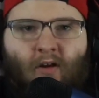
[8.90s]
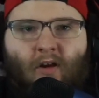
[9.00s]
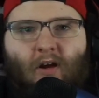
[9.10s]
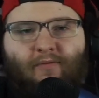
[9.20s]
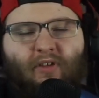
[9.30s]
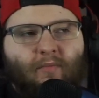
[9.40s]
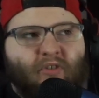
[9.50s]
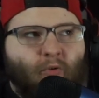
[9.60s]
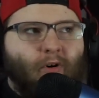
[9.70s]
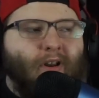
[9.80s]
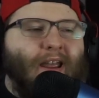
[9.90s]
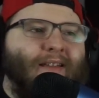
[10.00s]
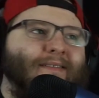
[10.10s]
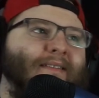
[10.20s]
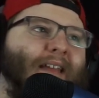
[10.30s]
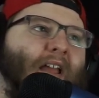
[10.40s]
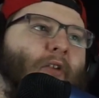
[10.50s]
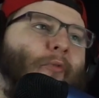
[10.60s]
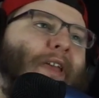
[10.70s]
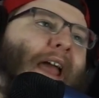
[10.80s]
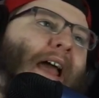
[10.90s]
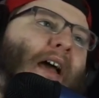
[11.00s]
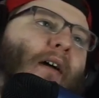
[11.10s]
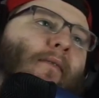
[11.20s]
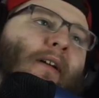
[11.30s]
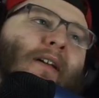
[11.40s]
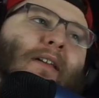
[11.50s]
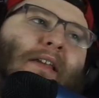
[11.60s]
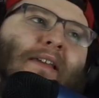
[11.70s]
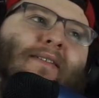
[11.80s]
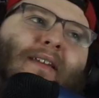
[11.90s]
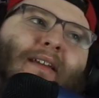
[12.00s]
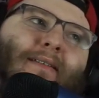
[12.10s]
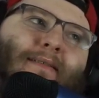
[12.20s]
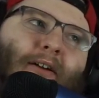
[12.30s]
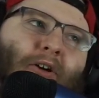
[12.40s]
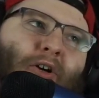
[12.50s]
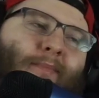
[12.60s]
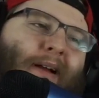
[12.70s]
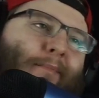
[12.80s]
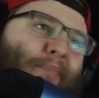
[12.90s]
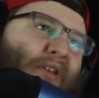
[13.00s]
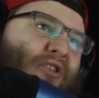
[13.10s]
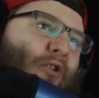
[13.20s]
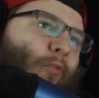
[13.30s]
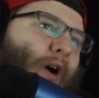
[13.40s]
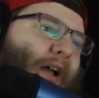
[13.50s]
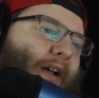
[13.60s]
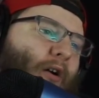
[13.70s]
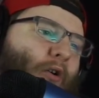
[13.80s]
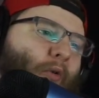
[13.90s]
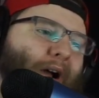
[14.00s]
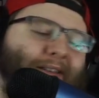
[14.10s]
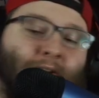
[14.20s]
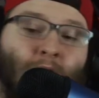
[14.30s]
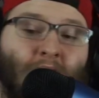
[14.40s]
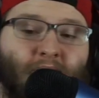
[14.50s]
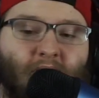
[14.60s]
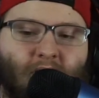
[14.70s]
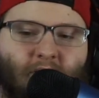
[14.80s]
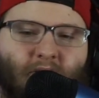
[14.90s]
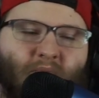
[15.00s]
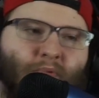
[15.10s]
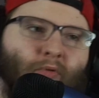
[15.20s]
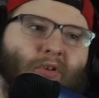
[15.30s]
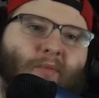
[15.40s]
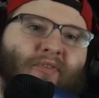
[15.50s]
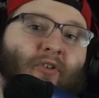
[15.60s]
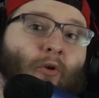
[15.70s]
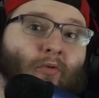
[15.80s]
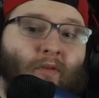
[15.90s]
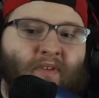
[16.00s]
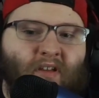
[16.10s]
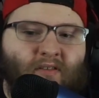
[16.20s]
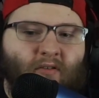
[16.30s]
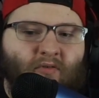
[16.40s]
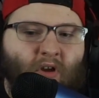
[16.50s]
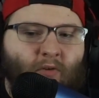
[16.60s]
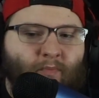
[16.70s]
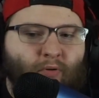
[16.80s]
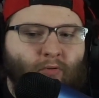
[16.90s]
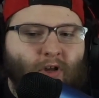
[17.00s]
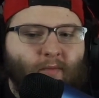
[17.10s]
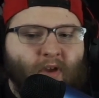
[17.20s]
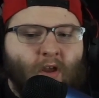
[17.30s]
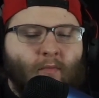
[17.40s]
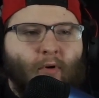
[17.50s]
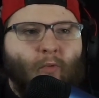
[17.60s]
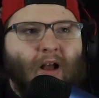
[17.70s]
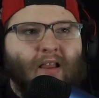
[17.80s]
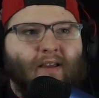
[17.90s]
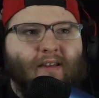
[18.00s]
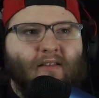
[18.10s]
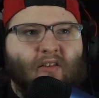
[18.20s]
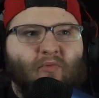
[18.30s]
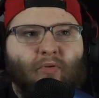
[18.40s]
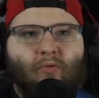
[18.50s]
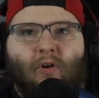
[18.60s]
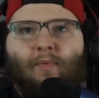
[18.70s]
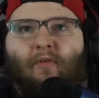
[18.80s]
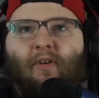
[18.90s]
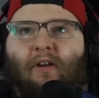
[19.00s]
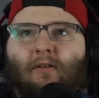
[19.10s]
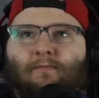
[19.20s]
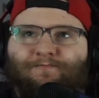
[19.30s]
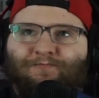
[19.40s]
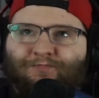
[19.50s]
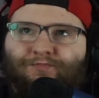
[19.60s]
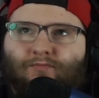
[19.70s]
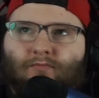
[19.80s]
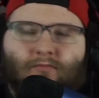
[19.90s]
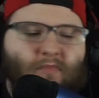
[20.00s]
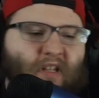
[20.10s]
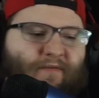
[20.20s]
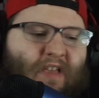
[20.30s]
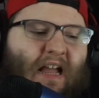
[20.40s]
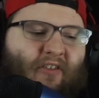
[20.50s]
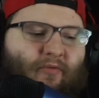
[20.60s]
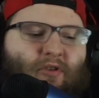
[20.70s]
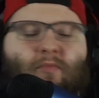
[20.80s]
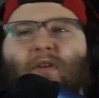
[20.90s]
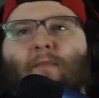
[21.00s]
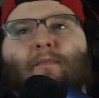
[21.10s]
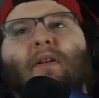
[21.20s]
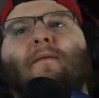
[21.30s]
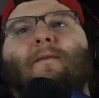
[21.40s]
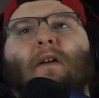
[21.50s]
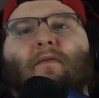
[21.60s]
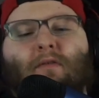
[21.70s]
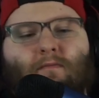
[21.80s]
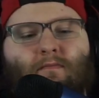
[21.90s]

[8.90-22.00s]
of some sort. And today we have He's Into Her by BGYO. I don't have any lyrics pulled up, so let me get those up, pulled up. But while I get these pulled up over here, if you guys would do me a big favor